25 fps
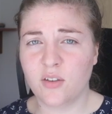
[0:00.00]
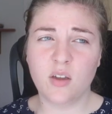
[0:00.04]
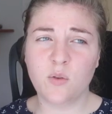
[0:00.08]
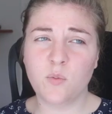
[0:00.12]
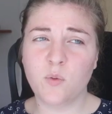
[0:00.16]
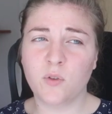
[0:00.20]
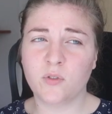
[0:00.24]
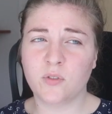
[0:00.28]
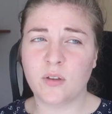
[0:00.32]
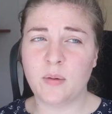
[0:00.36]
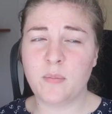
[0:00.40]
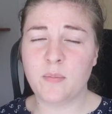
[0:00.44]
It
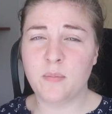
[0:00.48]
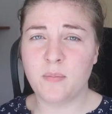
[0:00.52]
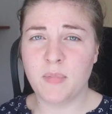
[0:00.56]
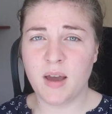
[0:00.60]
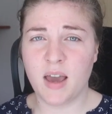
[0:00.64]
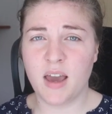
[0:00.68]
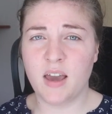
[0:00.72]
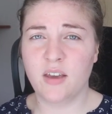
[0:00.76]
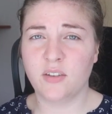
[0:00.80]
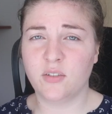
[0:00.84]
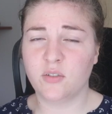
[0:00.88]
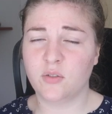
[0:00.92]
was a
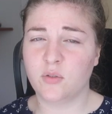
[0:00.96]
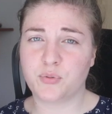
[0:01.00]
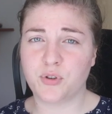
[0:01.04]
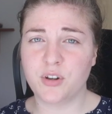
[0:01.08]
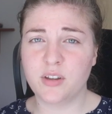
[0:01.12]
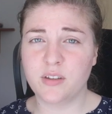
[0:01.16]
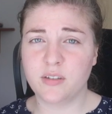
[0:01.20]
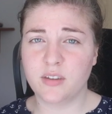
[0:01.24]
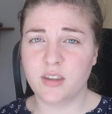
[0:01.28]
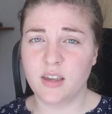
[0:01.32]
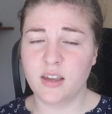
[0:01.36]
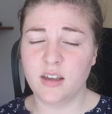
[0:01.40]
mess
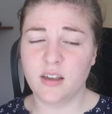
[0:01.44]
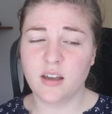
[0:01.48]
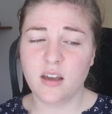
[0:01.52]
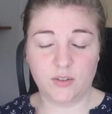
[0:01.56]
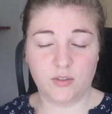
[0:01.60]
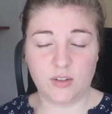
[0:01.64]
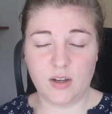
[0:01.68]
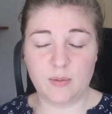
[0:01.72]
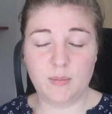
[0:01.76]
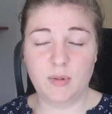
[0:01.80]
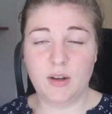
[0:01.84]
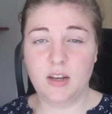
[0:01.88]
printing
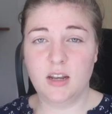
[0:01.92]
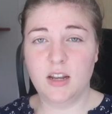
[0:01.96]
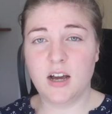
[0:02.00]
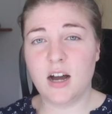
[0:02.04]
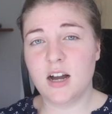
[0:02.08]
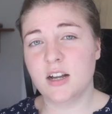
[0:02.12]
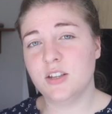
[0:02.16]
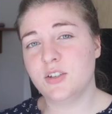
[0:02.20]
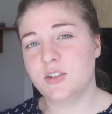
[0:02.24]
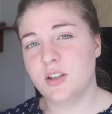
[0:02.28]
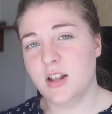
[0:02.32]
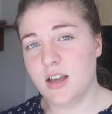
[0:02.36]
some
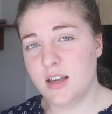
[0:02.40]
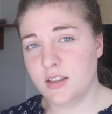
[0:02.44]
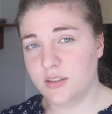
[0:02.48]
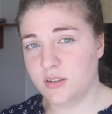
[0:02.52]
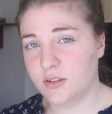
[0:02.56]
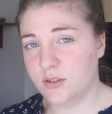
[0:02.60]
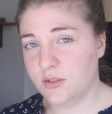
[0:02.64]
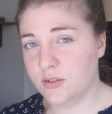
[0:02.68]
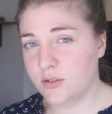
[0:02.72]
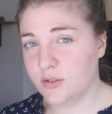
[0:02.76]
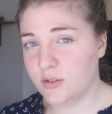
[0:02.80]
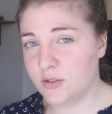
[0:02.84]
large
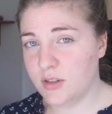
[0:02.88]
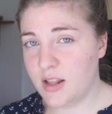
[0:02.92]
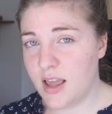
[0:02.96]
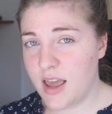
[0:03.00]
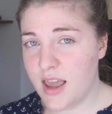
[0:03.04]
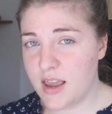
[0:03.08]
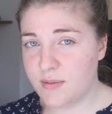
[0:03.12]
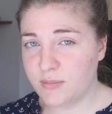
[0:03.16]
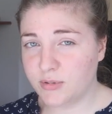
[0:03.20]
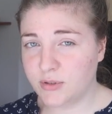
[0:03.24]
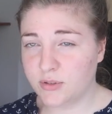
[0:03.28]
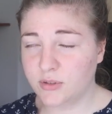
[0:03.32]
letters
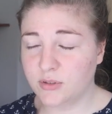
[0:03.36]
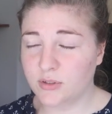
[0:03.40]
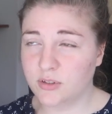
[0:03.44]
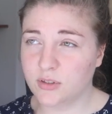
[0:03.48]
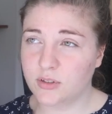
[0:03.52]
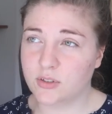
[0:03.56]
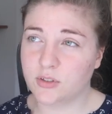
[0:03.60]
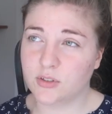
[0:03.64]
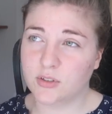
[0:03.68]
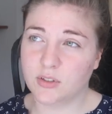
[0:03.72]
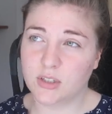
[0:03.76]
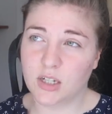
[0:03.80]

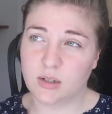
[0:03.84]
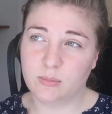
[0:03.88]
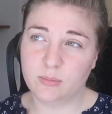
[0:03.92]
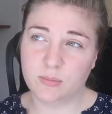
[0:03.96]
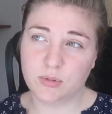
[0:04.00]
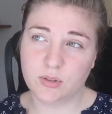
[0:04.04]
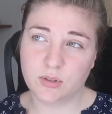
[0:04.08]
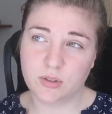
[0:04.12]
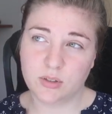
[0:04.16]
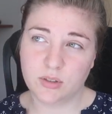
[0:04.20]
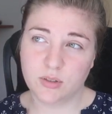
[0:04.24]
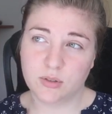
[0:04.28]
labels,
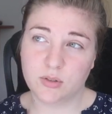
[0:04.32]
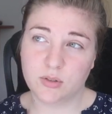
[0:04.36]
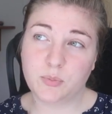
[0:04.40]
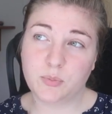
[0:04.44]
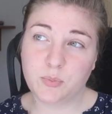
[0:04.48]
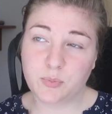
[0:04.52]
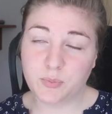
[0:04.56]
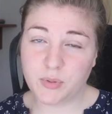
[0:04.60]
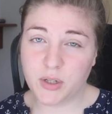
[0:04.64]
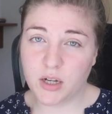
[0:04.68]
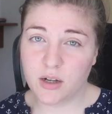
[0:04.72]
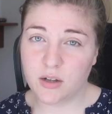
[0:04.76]
some
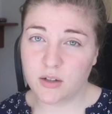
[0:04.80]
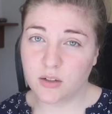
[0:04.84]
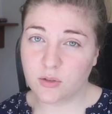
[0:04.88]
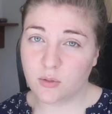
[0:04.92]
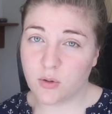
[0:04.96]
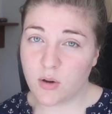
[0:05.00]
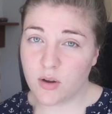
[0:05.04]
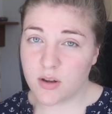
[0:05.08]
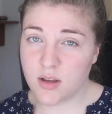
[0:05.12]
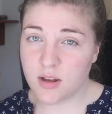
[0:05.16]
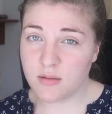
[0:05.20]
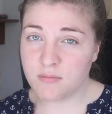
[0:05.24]

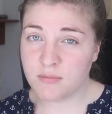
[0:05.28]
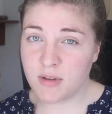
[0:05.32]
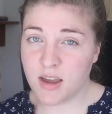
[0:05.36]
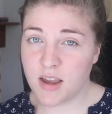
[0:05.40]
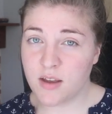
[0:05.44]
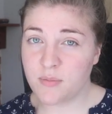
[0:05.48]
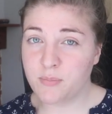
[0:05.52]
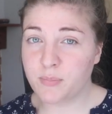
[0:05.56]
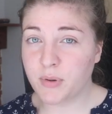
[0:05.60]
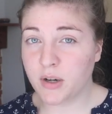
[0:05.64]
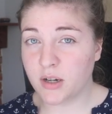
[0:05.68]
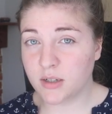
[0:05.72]
Royal
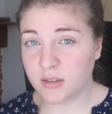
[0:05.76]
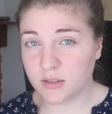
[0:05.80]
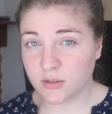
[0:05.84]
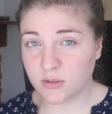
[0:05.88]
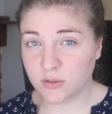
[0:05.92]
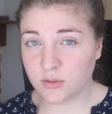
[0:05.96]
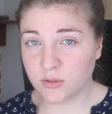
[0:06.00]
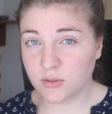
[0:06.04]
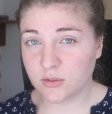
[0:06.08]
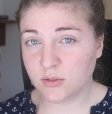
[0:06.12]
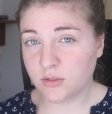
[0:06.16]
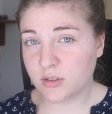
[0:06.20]
Mail
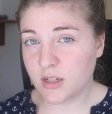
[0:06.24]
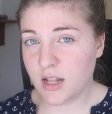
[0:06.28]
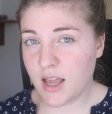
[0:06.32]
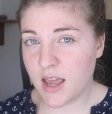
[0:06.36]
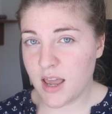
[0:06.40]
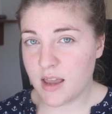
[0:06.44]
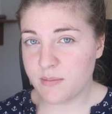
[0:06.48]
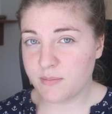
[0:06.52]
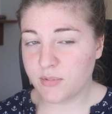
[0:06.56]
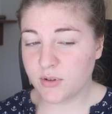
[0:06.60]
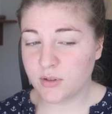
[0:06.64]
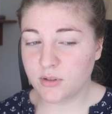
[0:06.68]
parcels
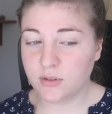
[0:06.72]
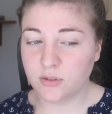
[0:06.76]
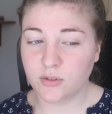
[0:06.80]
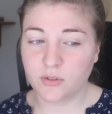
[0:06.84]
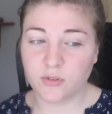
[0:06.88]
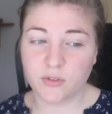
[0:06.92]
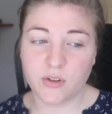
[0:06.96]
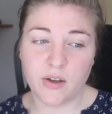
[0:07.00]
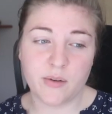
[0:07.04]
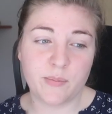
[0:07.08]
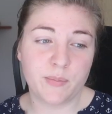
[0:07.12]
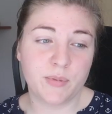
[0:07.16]
labels,
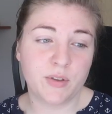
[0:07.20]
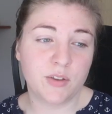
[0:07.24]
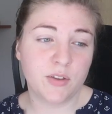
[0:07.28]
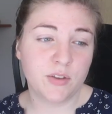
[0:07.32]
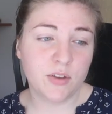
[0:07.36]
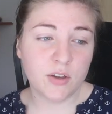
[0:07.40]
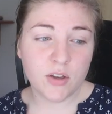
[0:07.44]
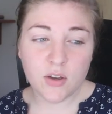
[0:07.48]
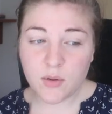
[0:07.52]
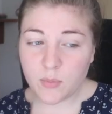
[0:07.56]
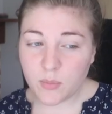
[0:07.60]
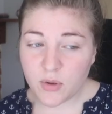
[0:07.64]
some
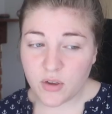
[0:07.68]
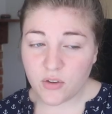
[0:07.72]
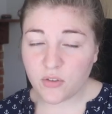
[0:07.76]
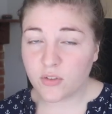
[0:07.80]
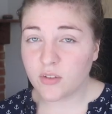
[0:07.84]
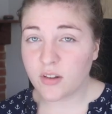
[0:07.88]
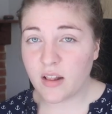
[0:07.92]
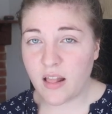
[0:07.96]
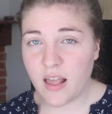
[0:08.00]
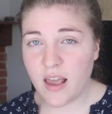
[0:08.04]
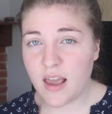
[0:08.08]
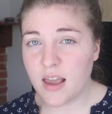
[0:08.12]

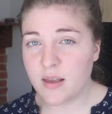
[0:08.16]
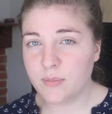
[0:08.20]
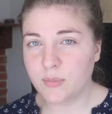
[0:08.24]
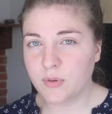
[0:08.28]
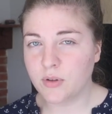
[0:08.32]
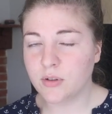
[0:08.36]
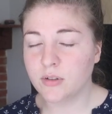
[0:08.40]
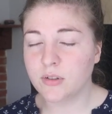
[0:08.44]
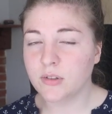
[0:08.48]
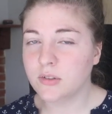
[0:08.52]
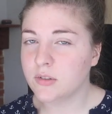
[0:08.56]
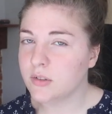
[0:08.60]
Hermes
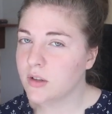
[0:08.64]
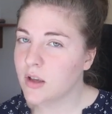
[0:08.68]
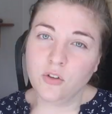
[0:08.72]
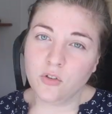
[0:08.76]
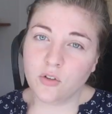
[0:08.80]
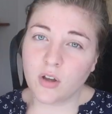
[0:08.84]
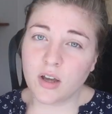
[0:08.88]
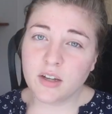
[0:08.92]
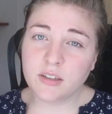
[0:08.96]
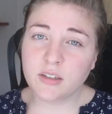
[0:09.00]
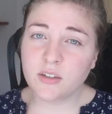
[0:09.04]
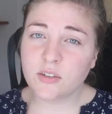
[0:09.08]
labels.
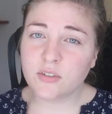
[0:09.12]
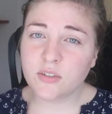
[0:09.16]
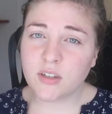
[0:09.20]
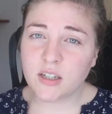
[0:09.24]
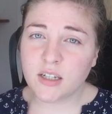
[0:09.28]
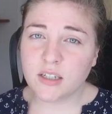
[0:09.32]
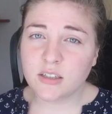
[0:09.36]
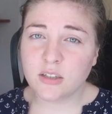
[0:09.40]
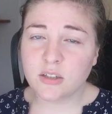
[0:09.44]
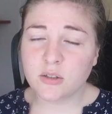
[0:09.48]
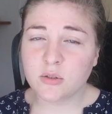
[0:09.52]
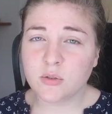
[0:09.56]
So I
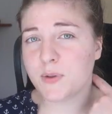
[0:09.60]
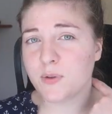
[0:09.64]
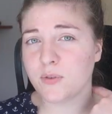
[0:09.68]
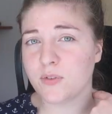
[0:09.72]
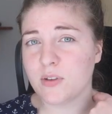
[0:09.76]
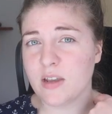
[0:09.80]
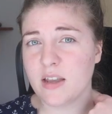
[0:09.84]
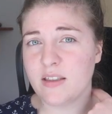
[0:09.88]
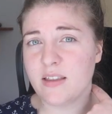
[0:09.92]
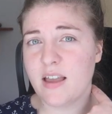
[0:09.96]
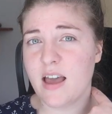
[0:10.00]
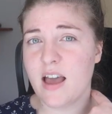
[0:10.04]
decided to
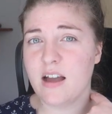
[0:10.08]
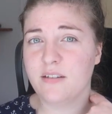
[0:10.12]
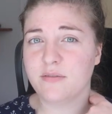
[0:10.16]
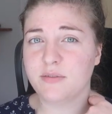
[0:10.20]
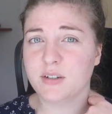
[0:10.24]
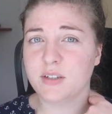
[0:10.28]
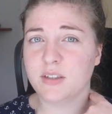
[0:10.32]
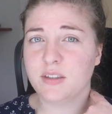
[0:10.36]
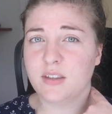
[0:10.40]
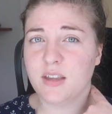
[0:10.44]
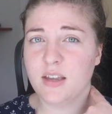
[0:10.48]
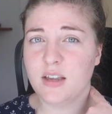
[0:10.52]
send
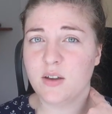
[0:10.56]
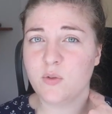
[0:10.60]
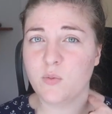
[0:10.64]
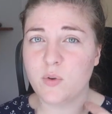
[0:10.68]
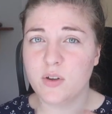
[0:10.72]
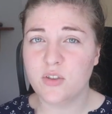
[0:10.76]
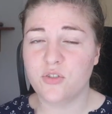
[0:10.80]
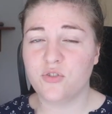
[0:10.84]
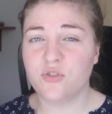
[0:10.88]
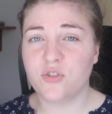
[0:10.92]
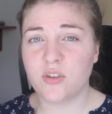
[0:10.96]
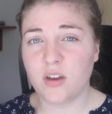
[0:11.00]
everything
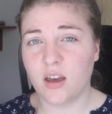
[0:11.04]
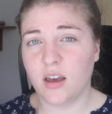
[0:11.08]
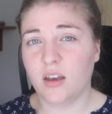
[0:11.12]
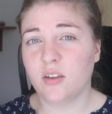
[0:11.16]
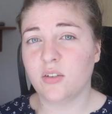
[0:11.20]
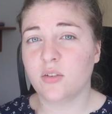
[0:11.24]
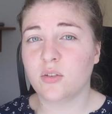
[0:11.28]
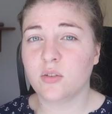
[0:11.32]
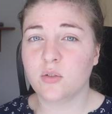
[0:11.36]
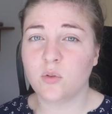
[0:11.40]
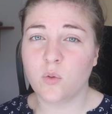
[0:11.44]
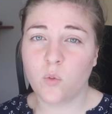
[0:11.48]
with
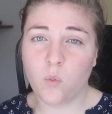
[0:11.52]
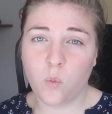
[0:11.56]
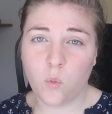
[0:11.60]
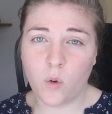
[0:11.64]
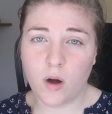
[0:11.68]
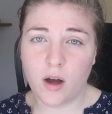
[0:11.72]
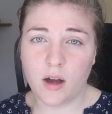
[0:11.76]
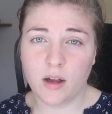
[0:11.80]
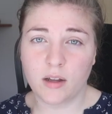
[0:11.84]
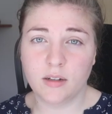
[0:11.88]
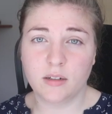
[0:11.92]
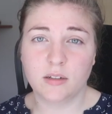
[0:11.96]
just
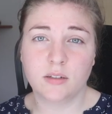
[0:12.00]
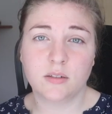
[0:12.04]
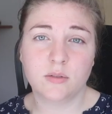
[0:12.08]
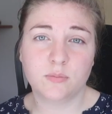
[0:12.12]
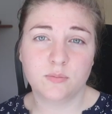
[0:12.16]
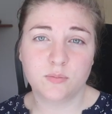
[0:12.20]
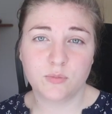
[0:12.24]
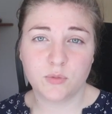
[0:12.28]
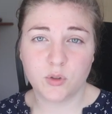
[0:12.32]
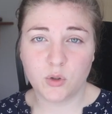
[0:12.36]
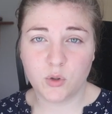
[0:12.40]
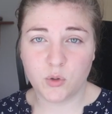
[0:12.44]
one
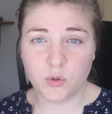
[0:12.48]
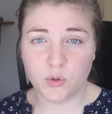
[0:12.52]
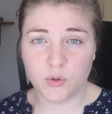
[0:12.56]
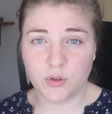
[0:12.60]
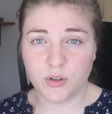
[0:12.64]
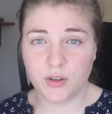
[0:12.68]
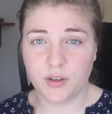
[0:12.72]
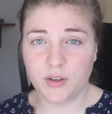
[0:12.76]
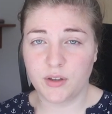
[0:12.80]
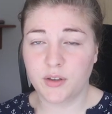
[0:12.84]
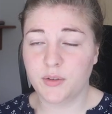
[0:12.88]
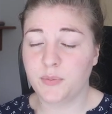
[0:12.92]

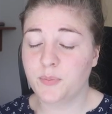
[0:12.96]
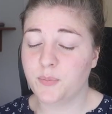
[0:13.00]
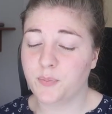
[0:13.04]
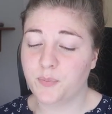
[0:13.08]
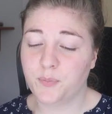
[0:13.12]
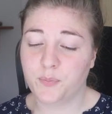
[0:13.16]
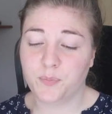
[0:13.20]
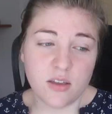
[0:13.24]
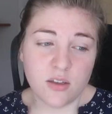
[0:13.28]
courier.